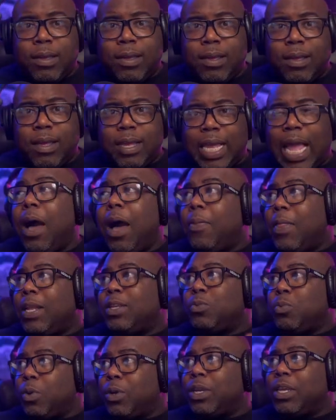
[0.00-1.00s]
like how
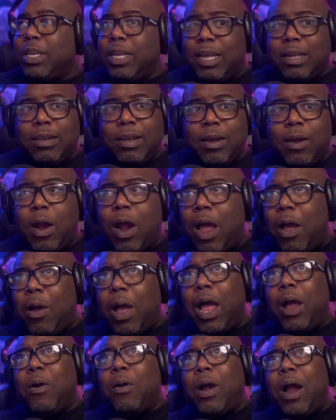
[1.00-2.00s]
that's working out or how,
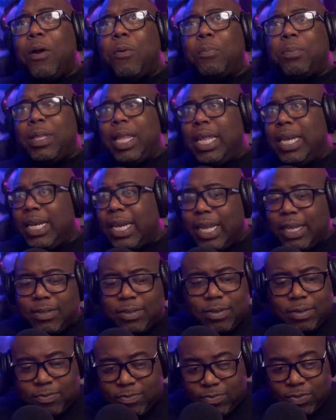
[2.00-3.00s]
how our planet
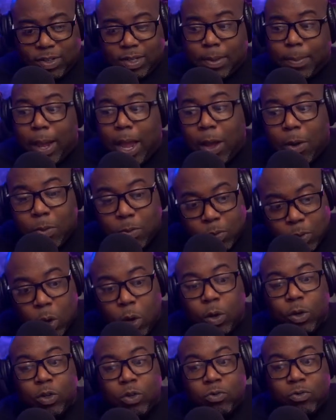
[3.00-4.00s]
has somehow
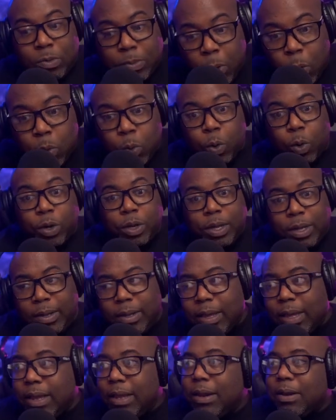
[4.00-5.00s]
gone to remote working,
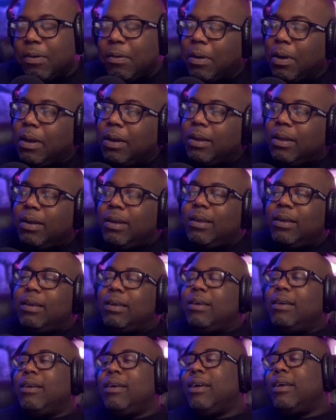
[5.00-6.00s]
right?
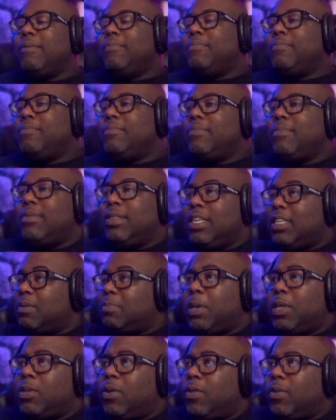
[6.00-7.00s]
Um, this
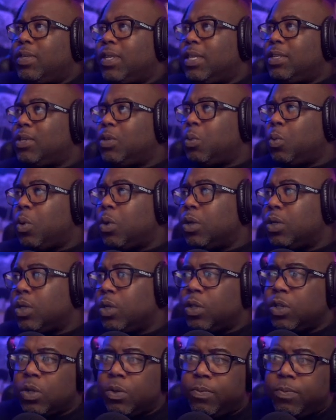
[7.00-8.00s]
makes all the sense in the world. It's
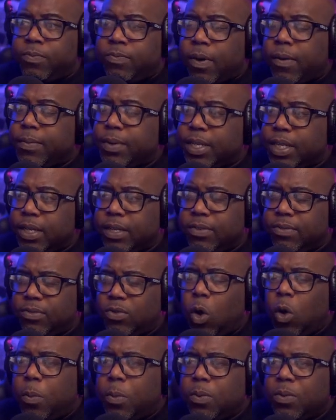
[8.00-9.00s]
also very, it's,
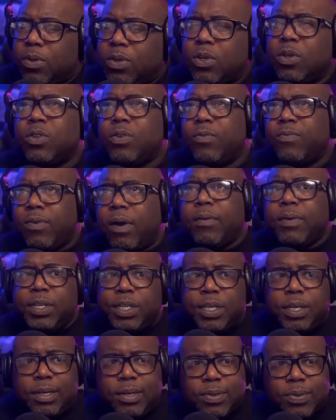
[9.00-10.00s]
it's also very
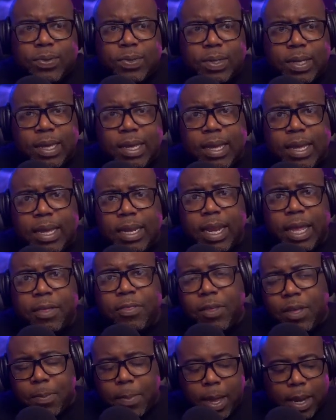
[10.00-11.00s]
genius. Like
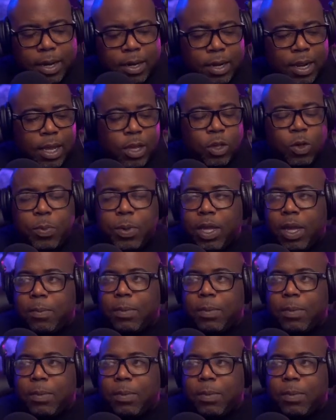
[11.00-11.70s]
think about it. You become